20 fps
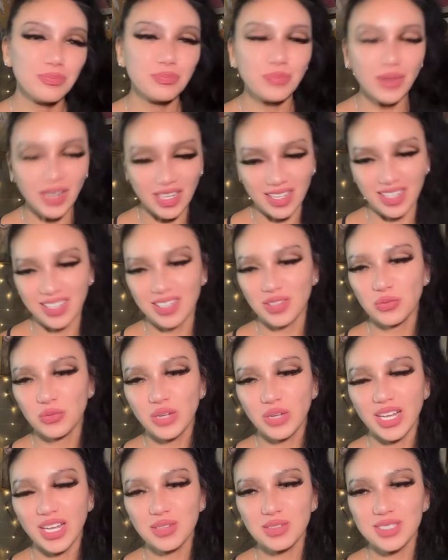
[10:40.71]
But
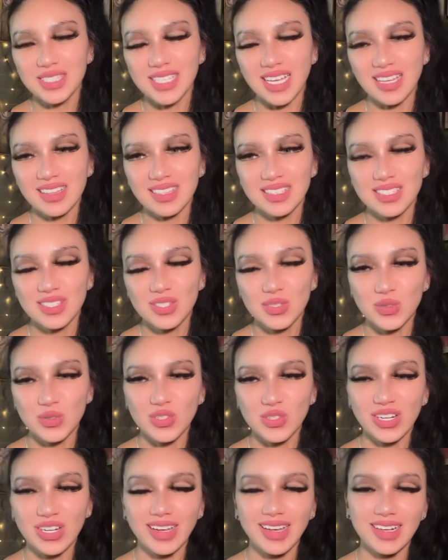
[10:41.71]
when I was at the
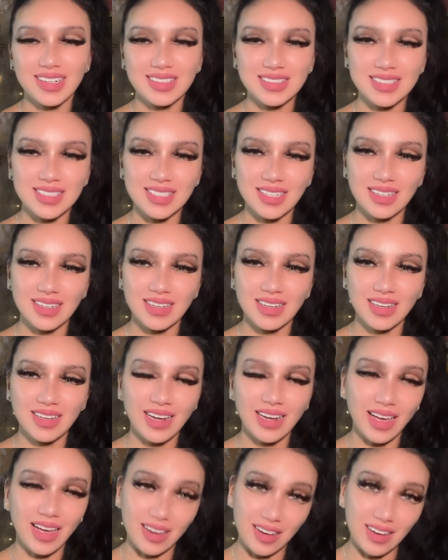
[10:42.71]
store and I held
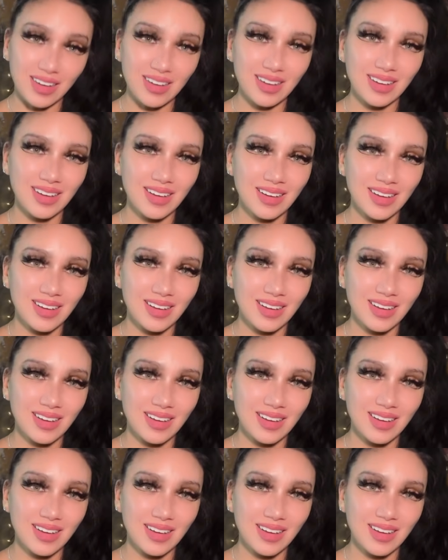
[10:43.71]
an Air,